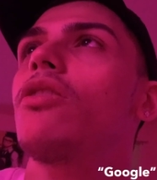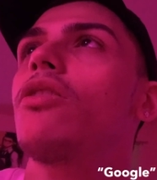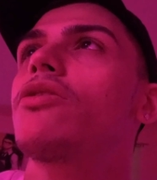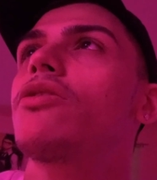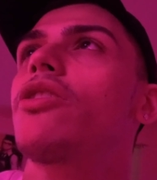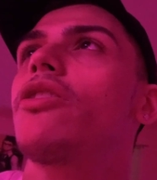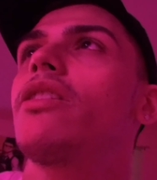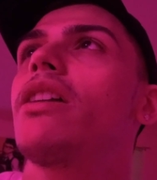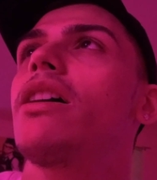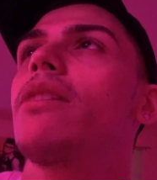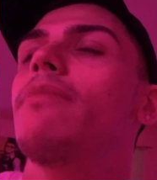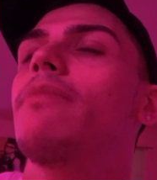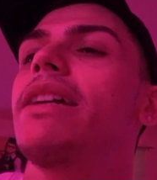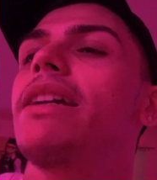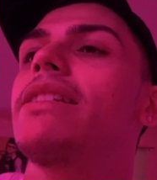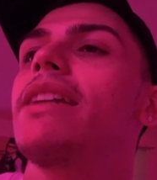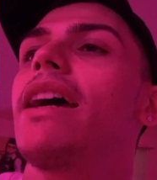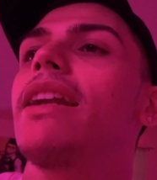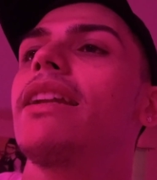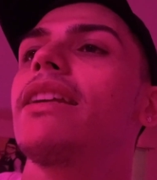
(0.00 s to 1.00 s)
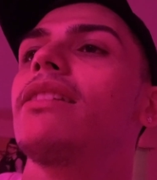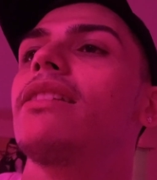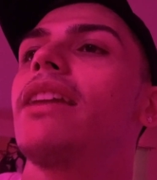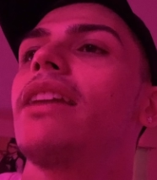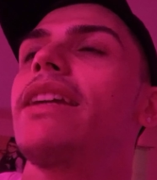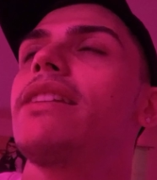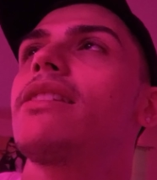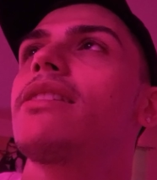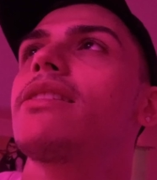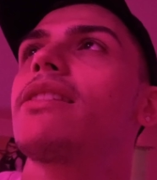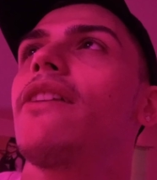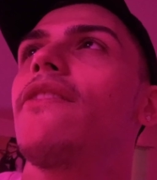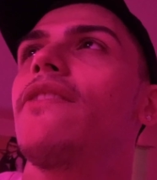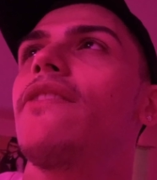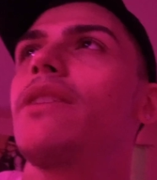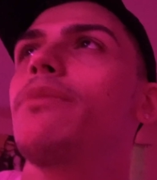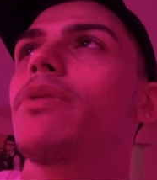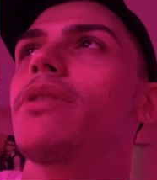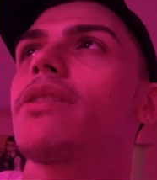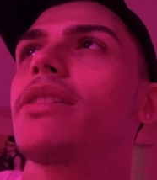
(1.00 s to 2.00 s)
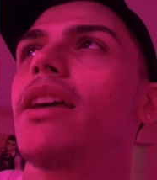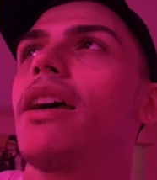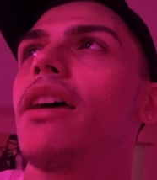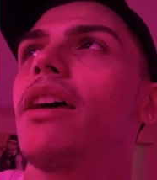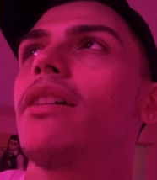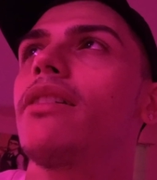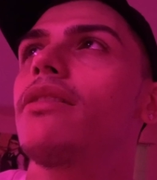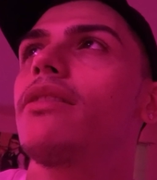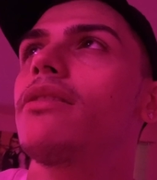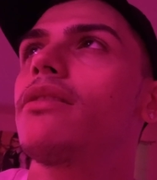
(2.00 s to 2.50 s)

turn on my dining light to 70%.